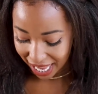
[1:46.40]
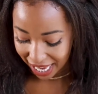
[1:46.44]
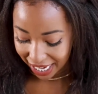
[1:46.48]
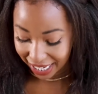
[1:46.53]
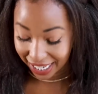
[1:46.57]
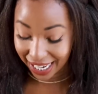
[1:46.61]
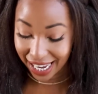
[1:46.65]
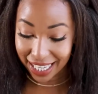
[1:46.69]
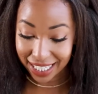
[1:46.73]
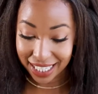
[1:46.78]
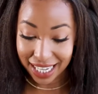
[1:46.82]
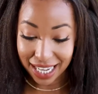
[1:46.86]

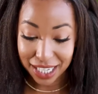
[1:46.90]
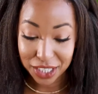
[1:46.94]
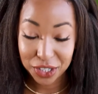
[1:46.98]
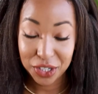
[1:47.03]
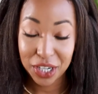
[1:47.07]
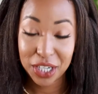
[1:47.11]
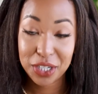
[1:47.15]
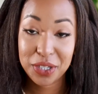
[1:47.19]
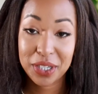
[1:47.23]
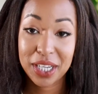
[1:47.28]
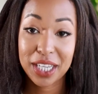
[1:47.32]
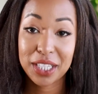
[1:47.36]
yes, I'll
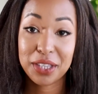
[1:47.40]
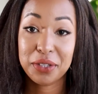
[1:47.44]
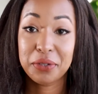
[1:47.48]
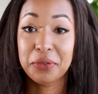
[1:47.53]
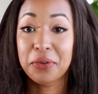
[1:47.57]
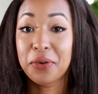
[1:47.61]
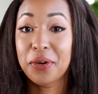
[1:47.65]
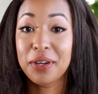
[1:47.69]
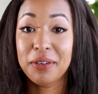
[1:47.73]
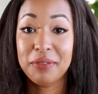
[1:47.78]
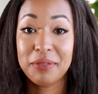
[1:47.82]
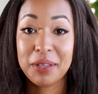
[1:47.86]
try to get through
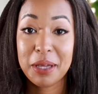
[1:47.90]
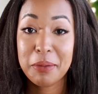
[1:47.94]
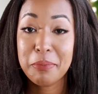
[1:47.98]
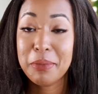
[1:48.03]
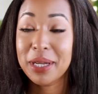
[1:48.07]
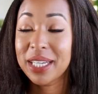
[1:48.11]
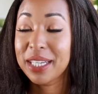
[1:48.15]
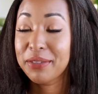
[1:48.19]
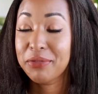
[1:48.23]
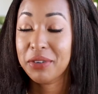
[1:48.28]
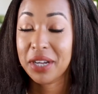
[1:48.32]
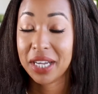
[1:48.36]
all of them,
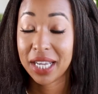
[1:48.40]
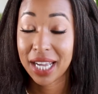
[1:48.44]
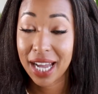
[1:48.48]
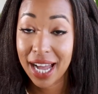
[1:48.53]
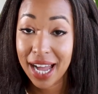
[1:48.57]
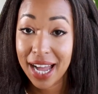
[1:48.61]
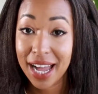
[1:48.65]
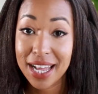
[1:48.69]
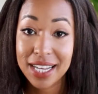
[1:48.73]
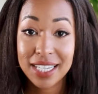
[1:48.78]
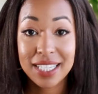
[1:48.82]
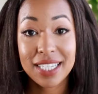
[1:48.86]
but if I
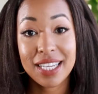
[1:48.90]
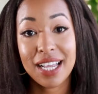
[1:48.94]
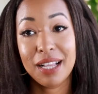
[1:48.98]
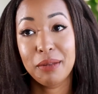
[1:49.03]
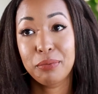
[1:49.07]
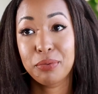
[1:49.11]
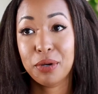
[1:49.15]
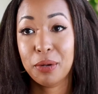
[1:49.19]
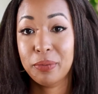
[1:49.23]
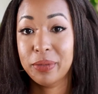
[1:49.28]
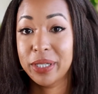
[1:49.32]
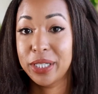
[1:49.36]
can't, I'll
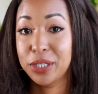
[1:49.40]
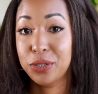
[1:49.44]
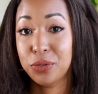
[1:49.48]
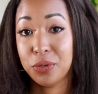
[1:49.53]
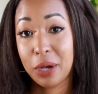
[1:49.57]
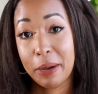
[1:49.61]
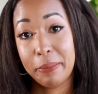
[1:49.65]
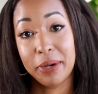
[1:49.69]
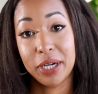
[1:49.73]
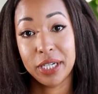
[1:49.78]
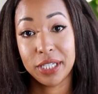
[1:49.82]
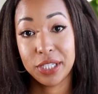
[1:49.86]
probably do
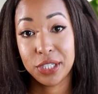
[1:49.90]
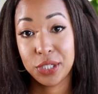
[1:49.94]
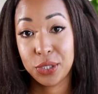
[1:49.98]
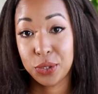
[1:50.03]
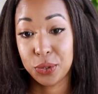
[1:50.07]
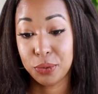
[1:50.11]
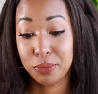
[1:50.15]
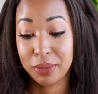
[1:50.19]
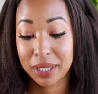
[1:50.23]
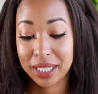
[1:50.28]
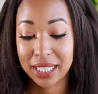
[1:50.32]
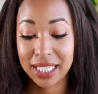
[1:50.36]
a part
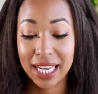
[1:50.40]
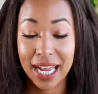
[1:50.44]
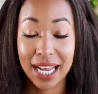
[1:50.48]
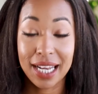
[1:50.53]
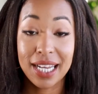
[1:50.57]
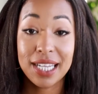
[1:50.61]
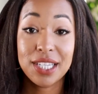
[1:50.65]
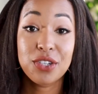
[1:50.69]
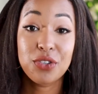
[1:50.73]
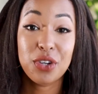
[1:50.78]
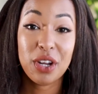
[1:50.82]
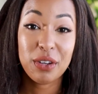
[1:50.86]
2. But yeah,
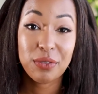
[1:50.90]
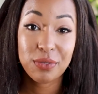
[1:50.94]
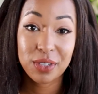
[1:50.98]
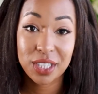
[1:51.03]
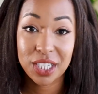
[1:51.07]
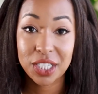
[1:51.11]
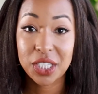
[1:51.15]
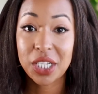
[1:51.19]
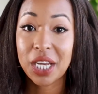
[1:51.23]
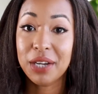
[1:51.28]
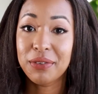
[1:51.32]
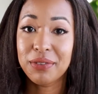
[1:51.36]
let's try
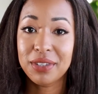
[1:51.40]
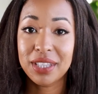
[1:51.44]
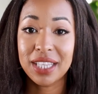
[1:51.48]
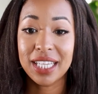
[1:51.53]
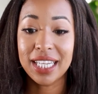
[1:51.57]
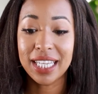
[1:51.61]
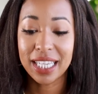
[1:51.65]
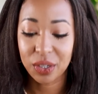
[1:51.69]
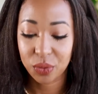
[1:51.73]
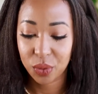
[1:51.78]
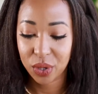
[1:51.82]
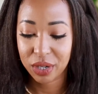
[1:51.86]
finish
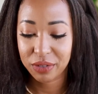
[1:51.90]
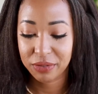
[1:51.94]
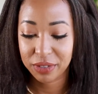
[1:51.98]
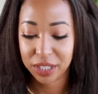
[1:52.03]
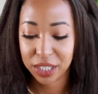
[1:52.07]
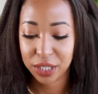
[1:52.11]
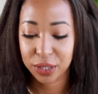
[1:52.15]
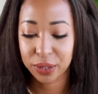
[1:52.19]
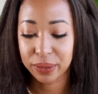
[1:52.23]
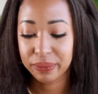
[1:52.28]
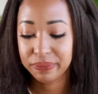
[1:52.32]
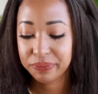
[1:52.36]
everything in one
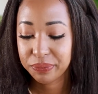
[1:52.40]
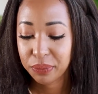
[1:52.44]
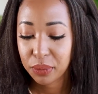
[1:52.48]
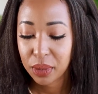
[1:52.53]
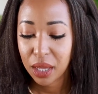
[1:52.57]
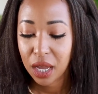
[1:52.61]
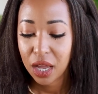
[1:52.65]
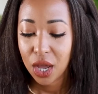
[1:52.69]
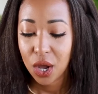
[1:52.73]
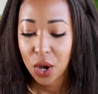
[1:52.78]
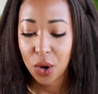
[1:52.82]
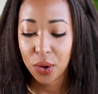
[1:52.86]
video.
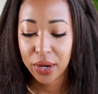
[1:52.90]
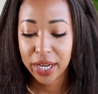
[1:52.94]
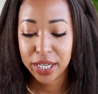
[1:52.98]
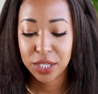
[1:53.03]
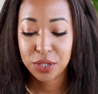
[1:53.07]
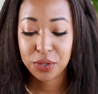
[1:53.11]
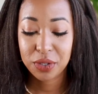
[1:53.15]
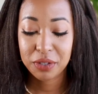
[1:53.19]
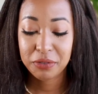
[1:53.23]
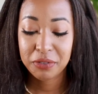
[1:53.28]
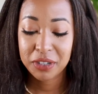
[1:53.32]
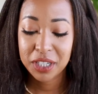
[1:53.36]
Okay,
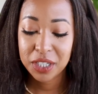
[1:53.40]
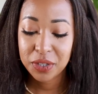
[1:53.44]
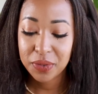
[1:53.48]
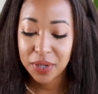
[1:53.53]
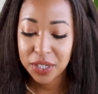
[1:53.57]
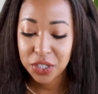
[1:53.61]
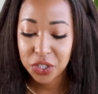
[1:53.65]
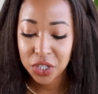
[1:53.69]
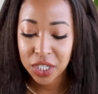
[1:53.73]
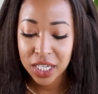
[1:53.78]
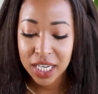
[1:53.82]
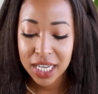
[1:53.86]
so the first
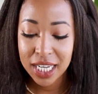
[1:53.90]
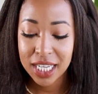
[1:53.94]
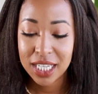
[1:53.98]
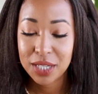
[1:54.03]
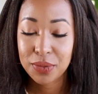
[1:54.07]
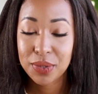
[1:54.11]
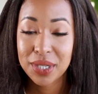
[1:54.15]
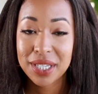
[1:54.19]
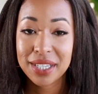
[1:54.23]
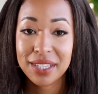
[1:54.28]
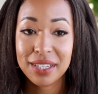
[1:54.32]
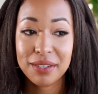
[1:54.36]
question
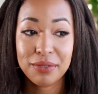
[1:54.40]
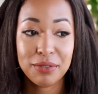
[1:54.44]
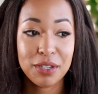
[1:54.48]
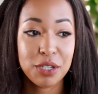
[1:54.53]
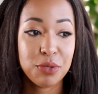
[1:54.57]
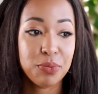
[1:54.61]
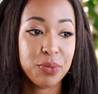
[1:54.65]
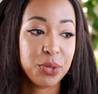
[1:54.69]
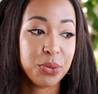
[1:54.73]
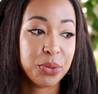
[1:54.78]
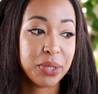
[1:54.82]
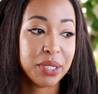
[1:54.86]
is, what's the
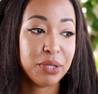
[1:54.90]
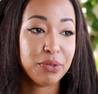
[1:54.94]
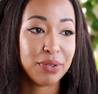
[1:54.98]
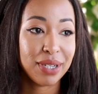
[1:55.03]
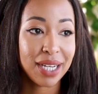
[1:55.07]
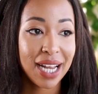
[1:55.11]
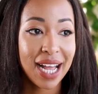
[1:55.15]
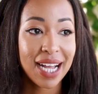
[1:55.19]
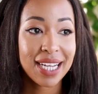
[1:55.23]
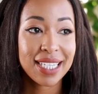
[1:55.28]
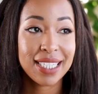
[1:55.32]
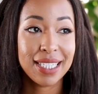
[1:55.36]
difference between
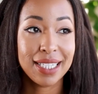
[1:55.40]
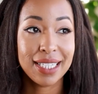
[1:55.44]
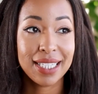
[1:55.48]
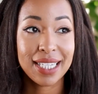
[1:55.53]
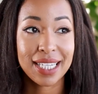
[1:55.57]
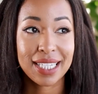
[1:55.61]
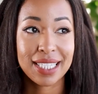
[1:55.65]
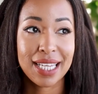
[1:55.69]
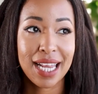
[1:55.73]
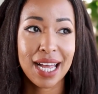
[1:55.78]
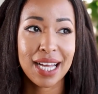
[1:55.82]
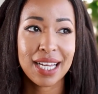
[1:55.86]
relaxing,
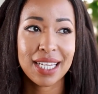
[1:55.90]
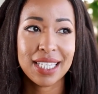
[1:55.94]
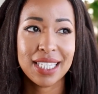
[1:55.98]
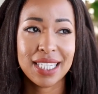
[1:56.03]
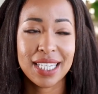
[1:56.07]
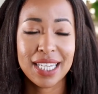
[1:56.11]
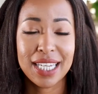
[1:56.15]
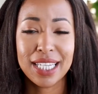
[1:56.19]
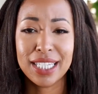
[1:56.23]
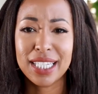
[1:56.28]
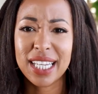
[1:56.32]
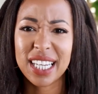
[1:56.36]

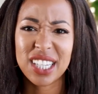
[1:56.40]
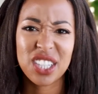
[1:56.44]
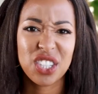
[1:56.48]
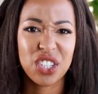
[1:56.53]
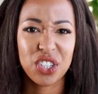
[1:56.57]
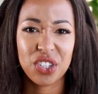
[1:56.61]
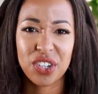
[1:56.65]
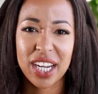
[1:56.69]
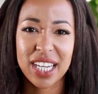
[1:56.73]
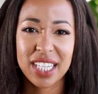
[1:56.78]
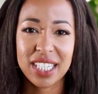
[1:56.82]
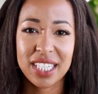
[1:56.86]
texlaxing,
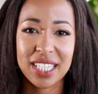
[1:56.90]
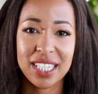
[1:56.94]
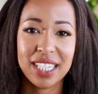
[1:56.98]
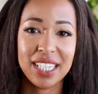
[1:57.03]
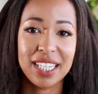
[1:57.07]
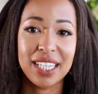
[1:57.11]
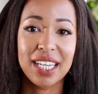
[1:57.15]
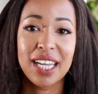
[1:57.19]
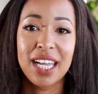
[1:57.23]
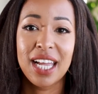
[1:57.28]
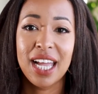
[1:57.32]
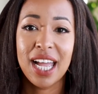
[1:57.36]

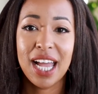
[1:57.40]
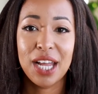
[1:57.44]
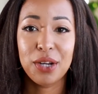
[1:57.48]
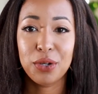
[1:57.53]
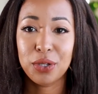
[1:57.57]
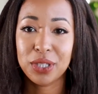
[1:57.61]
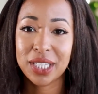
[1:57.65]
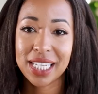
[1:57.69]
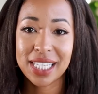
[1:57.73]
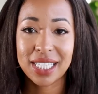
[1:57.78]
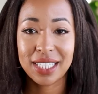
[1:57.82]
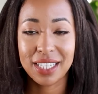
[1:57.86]
texturizing, and
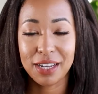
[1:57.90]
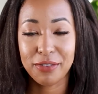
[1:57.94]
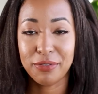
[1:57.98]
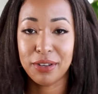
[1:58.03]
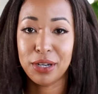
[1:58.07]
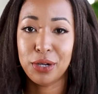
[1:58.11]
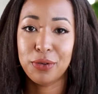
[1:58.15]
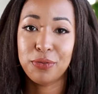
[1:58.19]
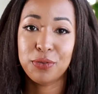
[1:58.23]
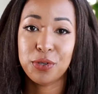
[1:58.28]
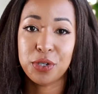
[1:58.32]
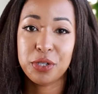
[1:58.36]
all that stuff,
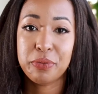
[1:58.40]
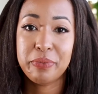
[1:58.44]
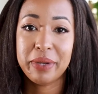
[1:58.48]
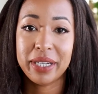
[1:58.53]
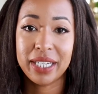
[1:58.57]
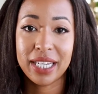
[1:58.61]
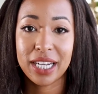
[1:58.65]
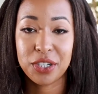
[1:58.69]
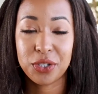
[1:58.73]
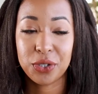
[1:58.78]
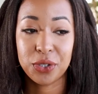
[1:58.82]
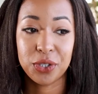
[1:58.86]
and of course
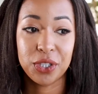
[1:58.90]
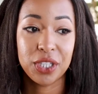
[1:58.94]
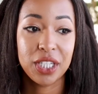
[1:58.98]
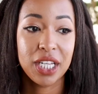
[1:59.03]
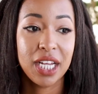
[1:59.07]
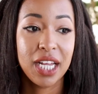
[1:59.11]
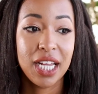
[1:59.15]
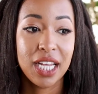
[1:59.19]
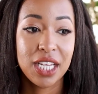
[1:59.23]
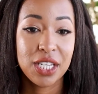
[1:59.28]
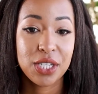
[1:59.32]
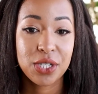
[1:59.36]
being natural?
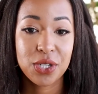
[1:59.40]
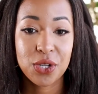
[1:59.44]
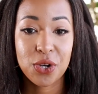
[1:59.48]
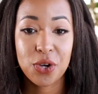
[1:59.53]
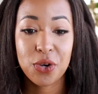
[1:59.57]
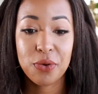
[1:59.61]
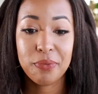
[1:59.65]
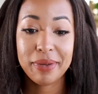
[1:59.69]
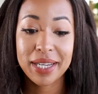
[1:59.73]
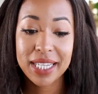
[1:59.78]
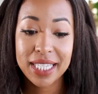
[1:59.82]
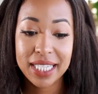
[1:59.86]

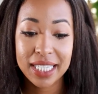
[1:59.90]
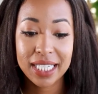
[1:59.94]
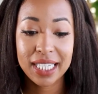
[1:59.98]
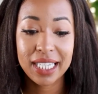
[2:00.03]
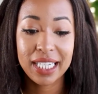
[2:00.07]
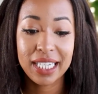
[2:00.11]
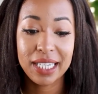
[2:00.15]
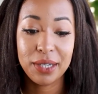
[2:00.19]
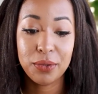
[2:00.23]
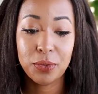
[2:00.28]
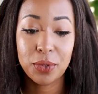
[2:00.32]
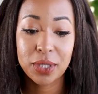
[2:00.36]
So
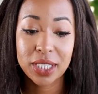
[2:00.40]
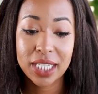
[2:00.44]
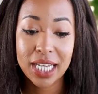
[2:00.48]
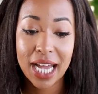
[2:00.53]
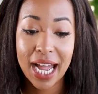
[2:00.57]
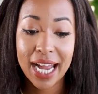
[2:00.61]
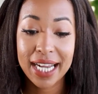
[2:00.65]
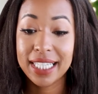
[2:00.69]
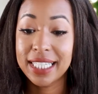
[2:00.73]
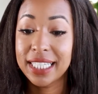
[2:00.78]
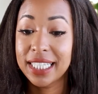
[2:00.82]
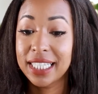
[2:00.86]
basically what
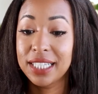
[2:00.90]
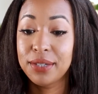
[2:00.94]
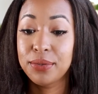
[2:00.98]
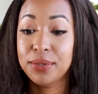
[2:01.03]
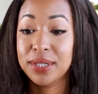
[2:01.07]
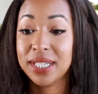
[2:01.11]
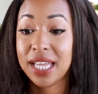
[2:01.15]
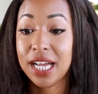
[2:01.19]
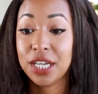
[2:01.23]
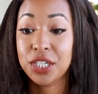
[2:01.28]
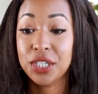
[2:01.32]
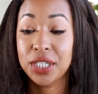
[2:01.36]
I did
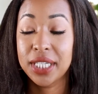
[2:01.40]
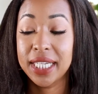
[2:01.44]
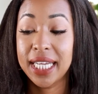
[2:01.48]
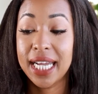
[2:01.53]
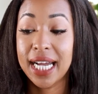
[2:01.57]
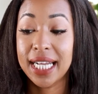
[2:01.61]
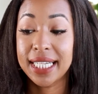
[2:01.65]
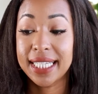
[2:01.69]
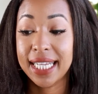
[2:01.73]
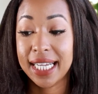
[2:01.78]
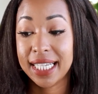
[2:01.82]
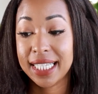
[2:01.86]
was actually
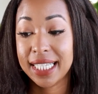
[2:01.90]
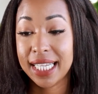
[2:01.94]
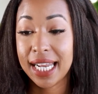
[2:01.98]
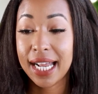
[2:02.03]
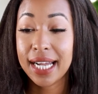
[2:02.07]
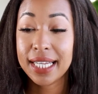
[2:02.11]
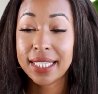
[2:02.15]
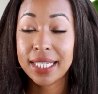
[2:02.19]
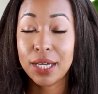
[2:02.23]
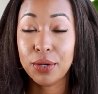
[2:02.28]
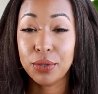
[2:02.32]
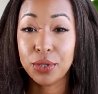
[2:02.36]
a
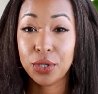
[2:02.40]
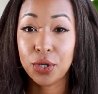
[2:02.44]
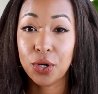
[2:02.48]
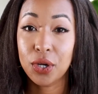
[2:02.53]
texlax, I would